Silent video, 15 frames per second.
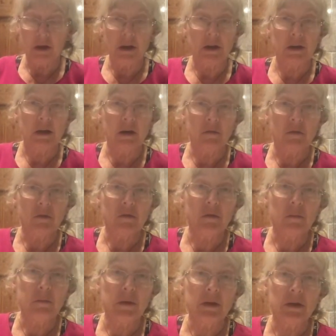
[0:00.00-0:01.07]
and I was a
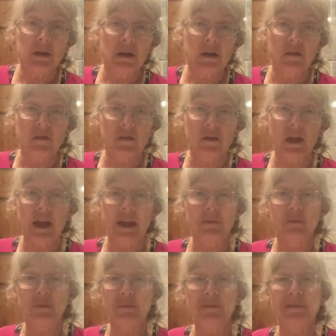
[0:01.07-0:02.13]
bit less capable